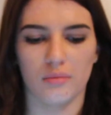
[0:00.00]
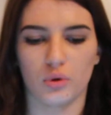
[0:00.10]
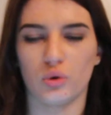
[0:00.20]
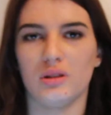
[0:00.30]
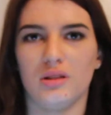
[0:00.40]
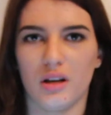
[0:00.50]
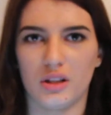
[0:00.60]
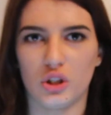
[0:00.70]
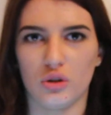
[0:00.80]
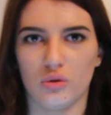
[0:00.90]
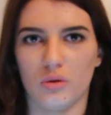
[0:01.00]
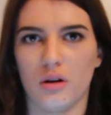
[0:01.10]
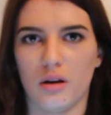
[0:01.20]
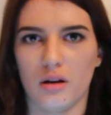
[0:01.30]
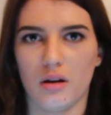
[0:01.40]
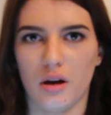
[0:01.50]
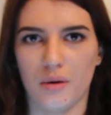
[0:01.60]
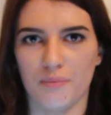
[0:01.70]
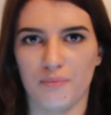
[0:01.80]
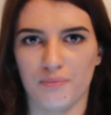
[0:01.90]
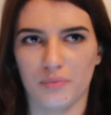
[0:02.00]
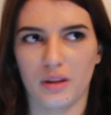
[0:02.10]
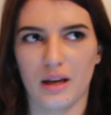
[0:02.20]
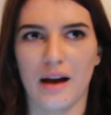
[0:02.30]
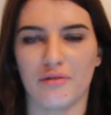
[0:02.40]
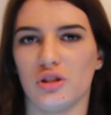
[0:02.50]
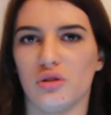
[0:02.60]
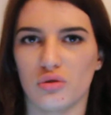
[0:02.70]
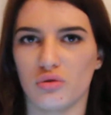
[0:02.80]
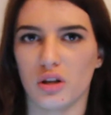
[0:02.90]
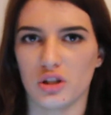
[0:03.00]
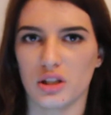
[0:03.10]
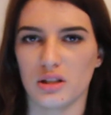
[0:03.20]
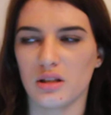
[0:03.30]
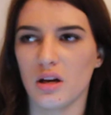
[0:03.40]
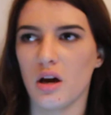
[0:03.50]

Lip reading: causes her to have to use crutches.